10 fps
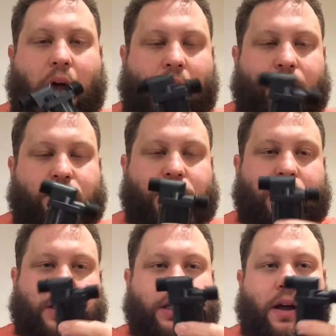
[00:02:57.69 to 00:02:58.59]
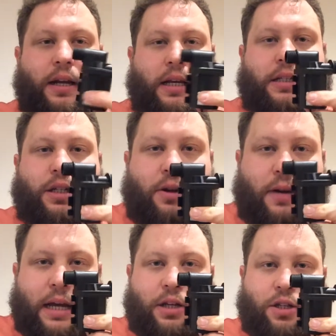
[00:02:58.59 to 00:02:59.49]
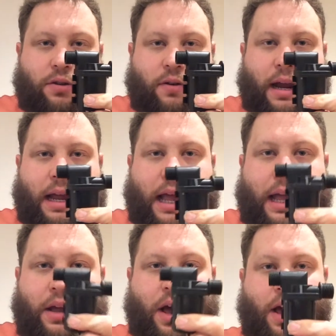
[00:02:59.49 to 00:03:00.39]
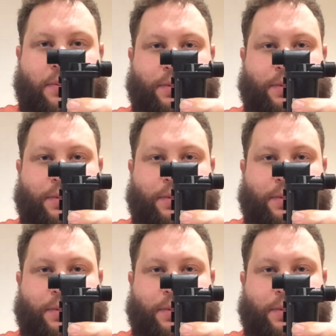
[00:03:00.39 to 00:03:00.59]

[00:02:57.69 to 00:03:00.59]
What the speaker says: I've also decided to integrate a Herms